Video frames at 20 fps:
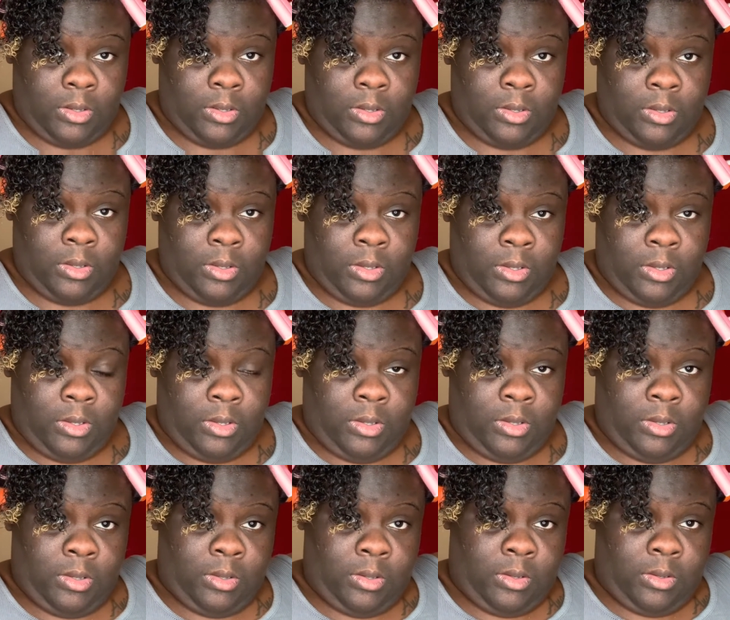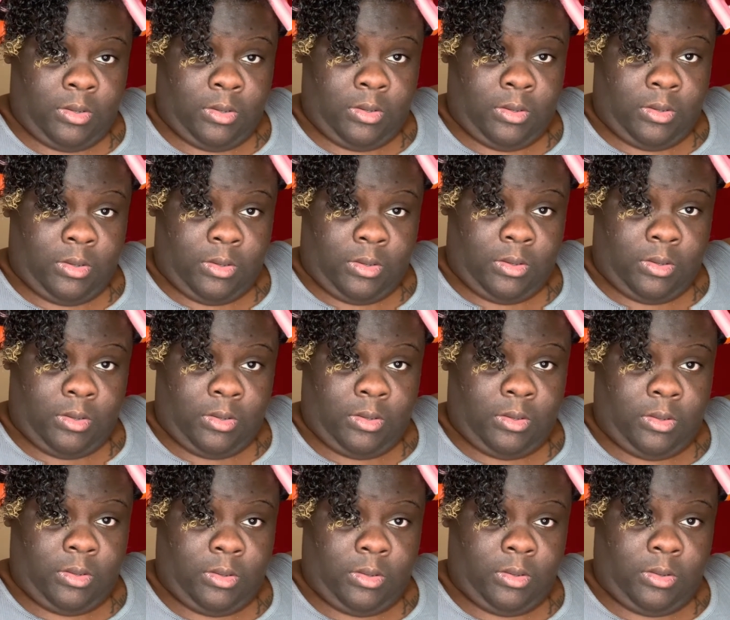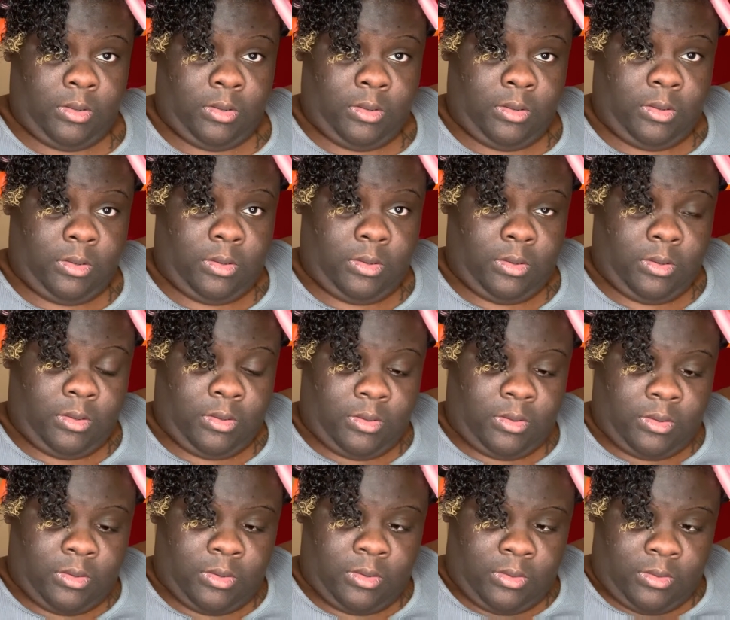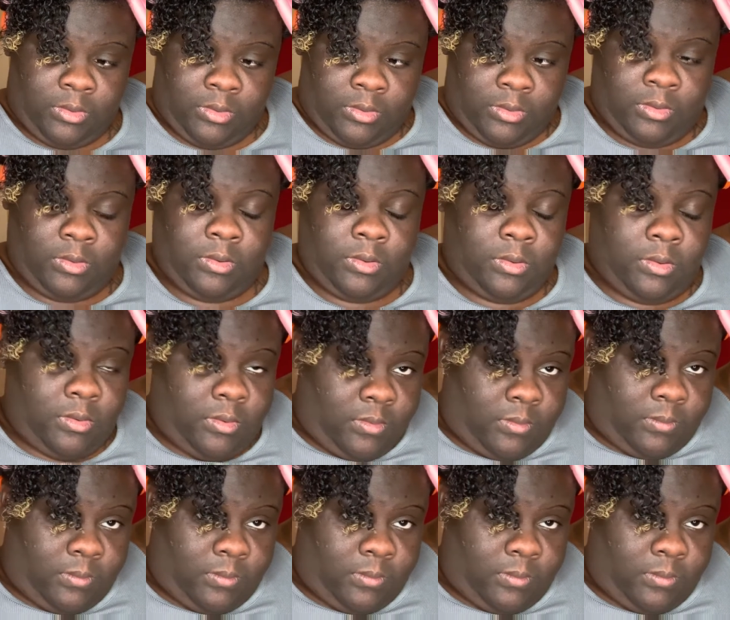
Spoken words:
(silence)